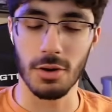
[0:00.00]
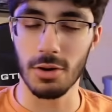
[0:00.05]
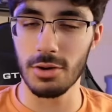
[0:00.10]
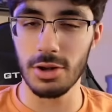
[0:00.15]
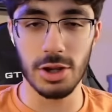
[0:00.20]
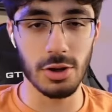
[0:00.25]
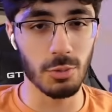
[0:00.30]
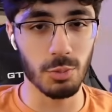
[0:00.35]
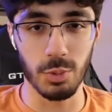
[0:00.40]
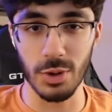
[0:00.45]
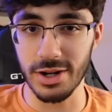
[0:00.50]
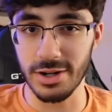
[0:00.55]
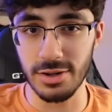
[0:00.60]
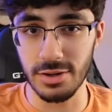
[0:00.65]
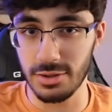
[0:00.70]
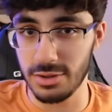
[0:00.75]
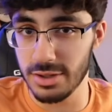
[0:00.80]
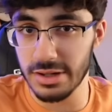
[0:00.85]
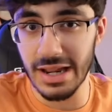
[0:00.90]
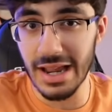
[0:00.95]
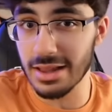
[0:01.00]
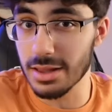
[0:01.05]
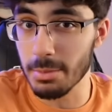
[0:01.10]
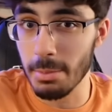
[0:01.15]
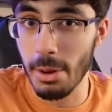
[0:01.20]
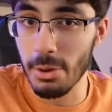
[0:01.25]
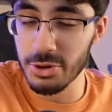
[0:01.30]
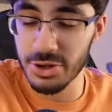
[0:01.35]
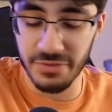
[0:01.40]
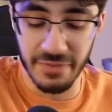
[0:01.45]
you would get the
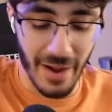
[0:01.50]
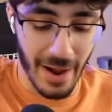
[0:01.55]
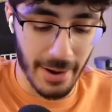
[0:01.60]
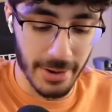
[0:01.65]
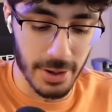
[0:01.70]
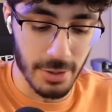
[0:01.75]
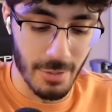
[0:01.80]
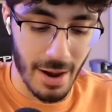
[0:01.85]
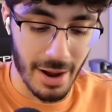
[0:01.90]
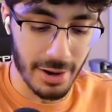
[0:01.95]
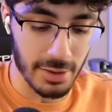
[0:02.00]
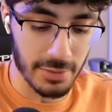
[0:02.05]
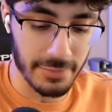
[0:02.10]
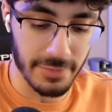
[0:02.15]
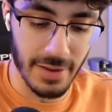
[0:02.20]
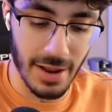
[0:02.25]
most value out of.